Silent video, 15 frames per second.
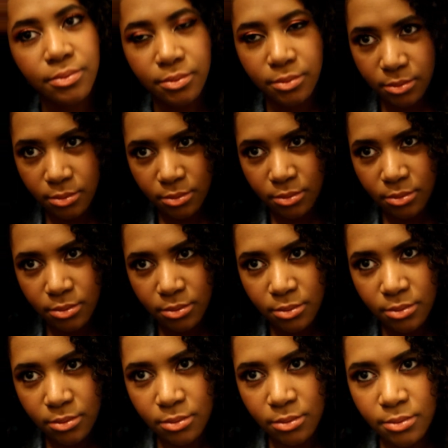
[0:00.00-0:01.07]

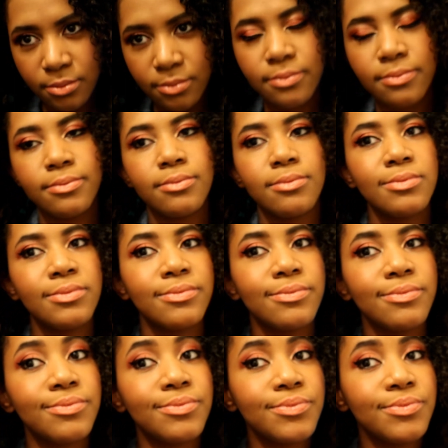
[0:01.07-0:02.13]

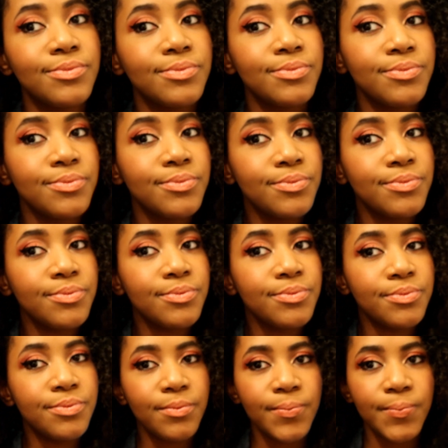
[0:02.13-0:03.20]

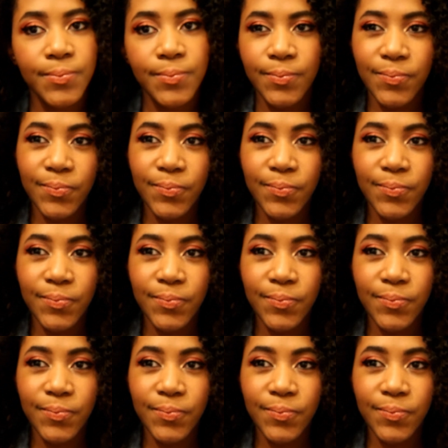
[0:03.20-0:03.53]
(silence)